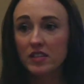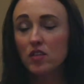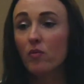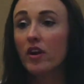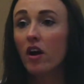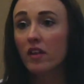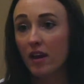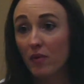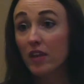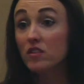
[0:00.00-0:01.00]
So when
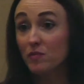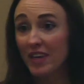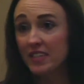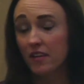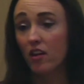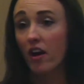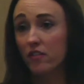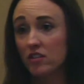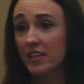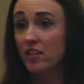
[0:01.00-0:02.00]
of those best-selling
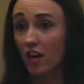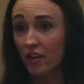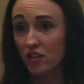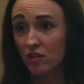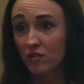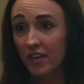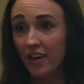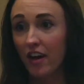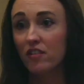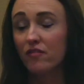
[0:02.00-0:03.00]
authors I talked to
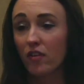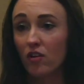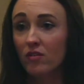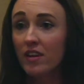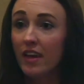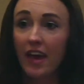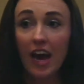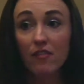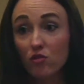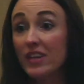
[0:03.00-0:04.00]
on the phone,
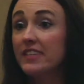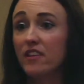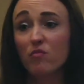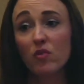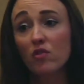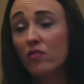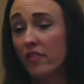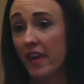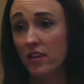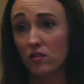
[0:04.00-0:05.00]
afterward I sent them beautiful
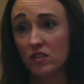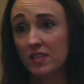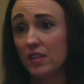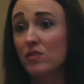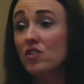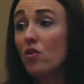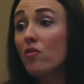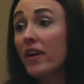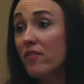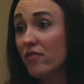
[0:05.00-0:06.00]
thank yous because I was so
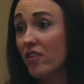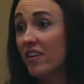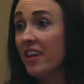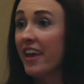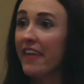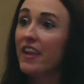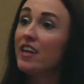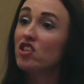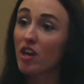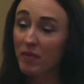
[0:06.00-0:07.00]
grateful. And then
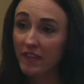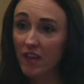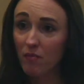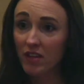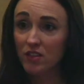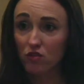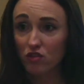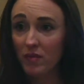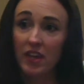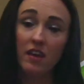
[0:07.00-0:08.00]
I championed them on
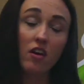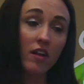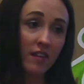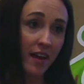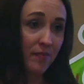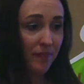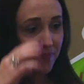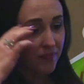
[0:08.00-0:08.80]
social media, online.